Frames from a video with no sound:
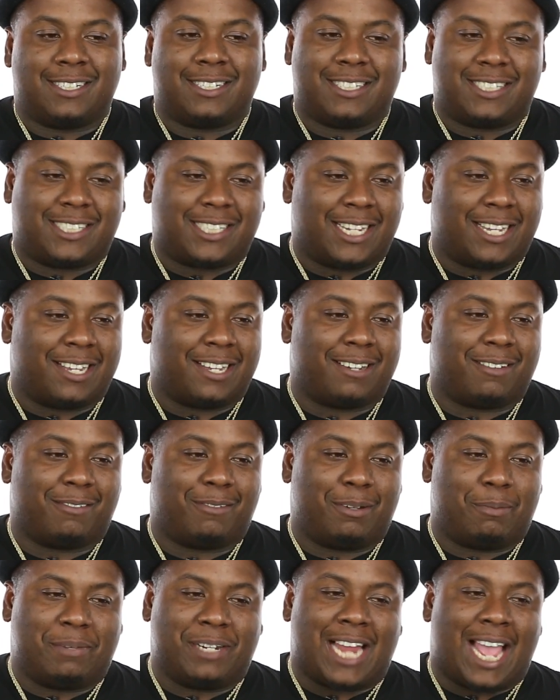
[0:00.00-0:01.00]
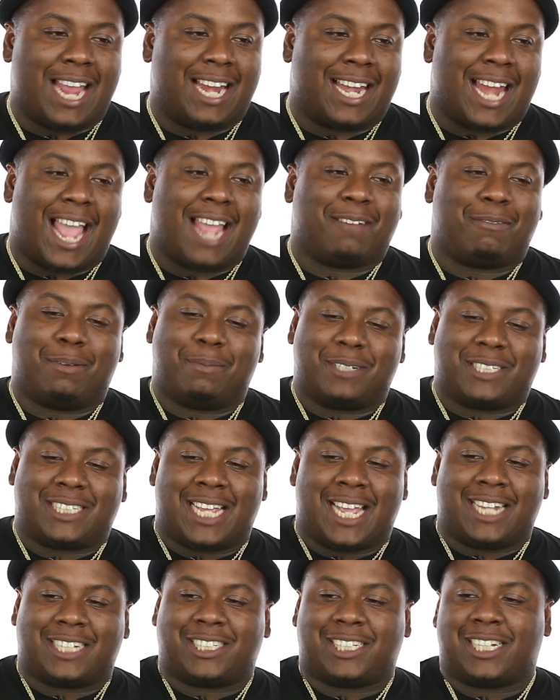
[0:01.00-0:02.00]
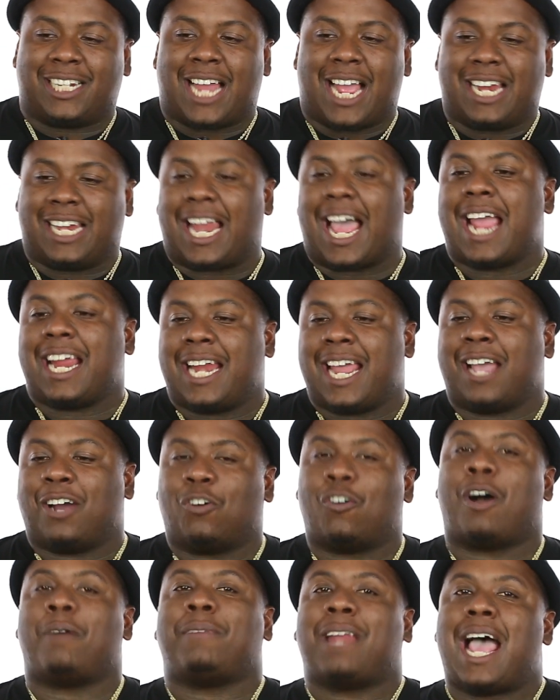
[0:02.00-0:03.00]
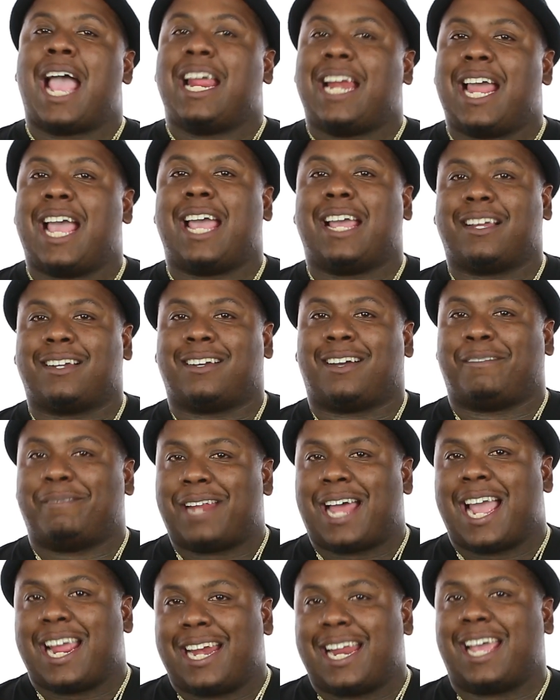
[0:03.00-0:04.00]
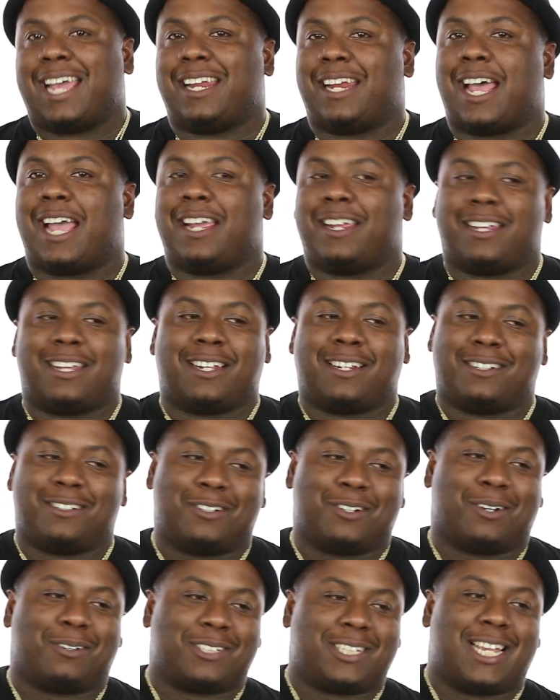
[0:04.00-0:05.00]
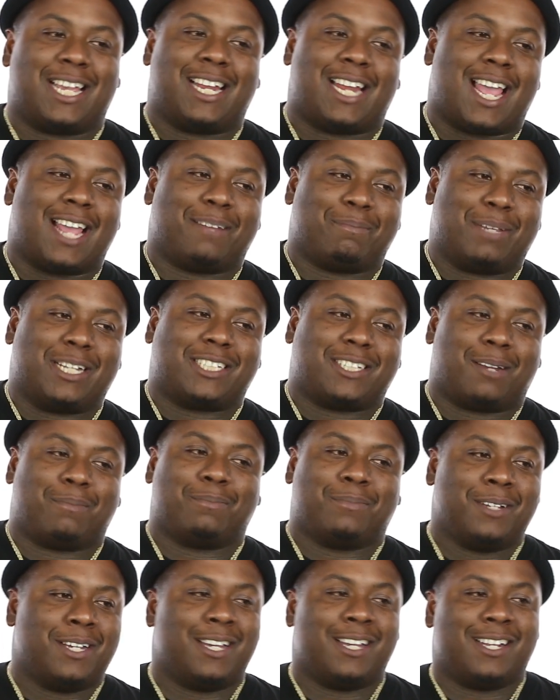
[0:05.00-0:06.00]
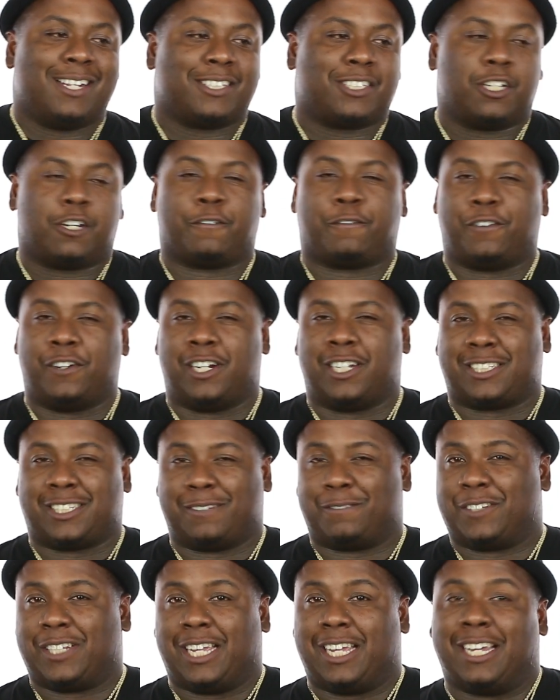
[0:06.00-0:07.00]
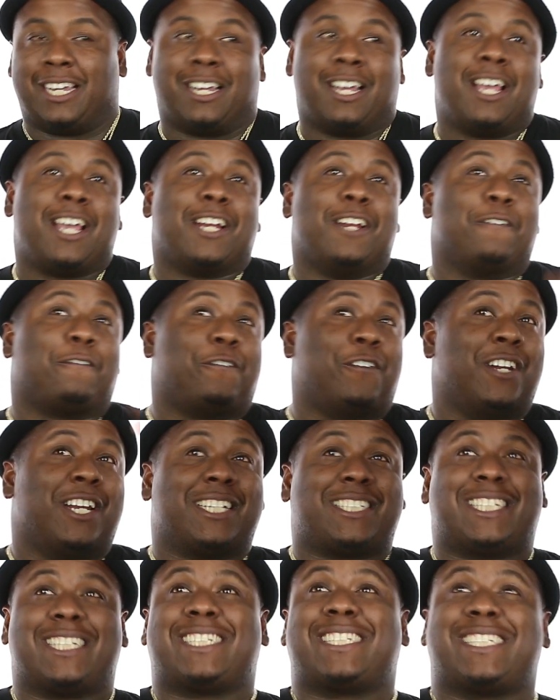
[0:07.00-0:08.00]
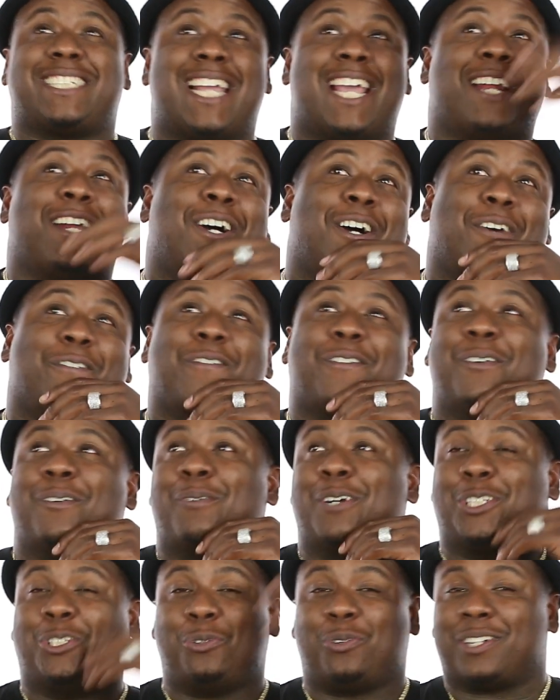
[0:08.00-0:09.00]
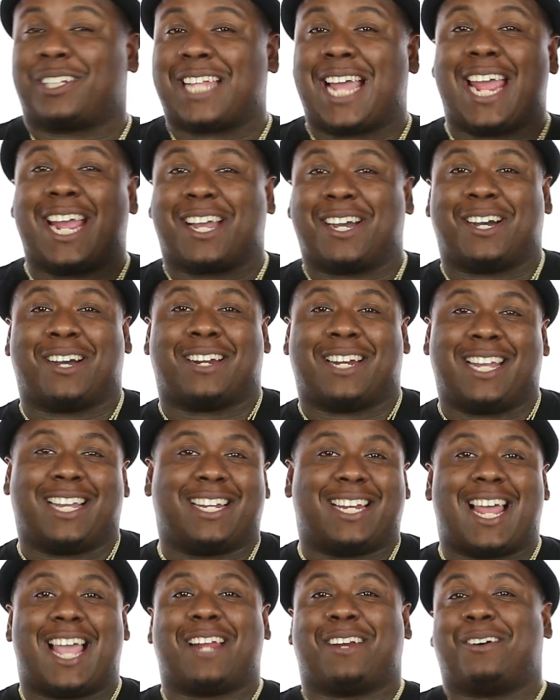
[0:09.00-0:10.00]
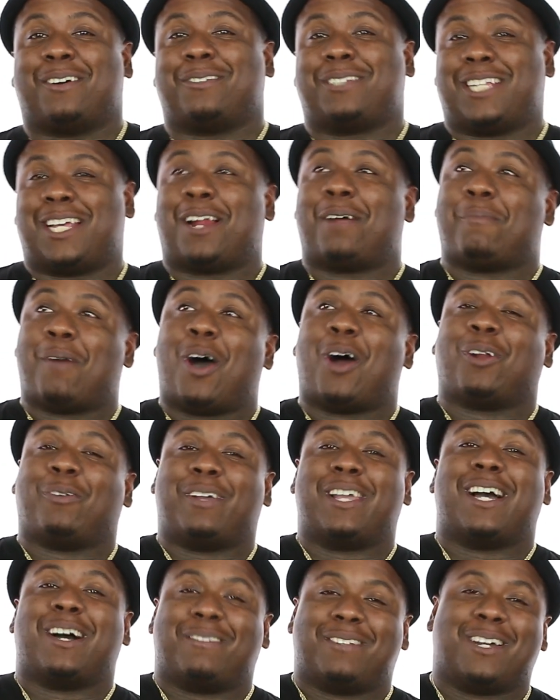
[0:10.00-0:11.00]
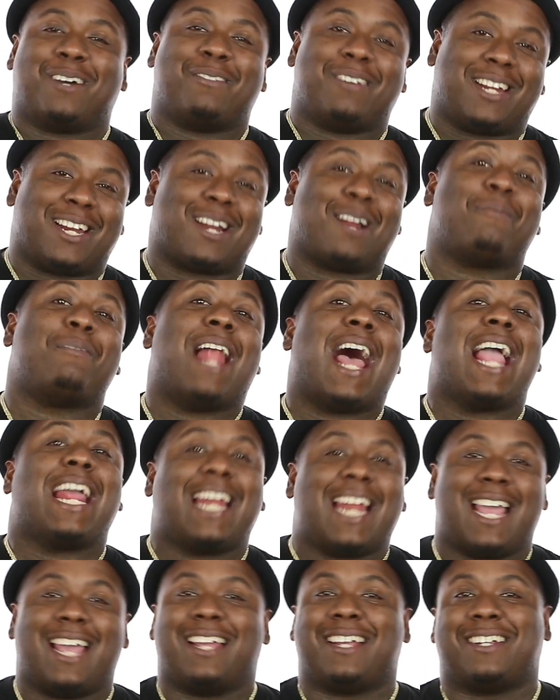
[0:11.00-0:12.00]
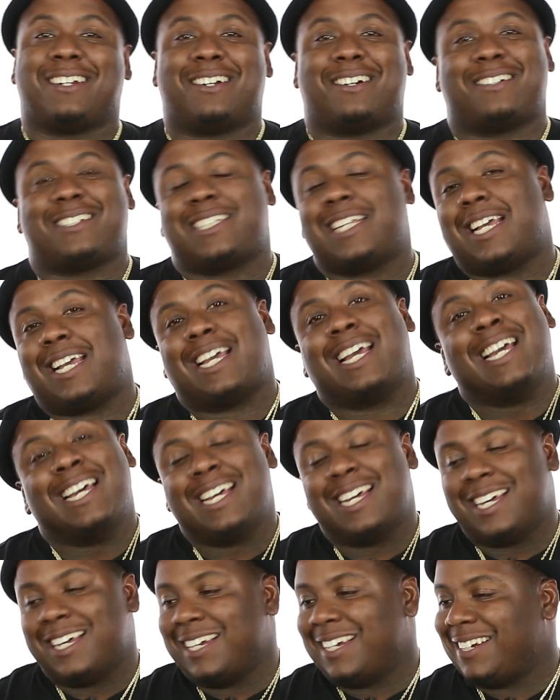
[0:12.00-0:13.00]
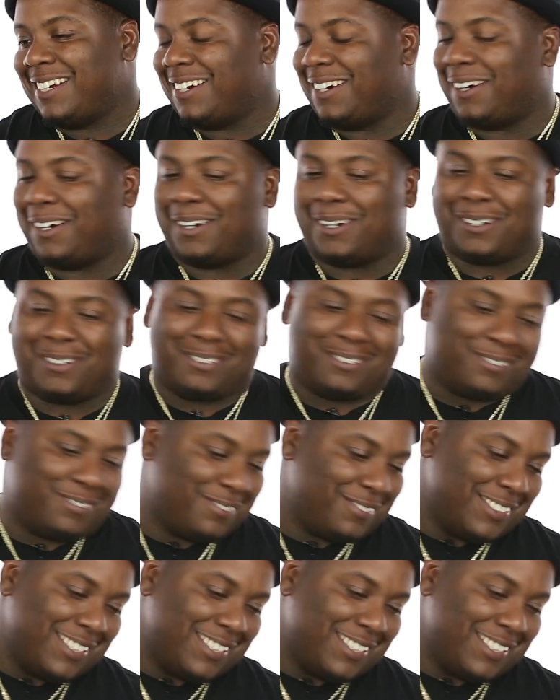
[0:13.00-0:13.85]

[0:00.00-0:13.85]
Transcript: shit, we be like, like, we be saying shit like, like that. Oh, I'm like that. I'm like that. Like, you know what I'm saying? Like, bitch, I'm to the fullest, uh, the fullest extent of what you could think of, nigga. Like, you know what I'm saying? I'm all the way up there with it. I'm like that. You know what I'm saying? Um,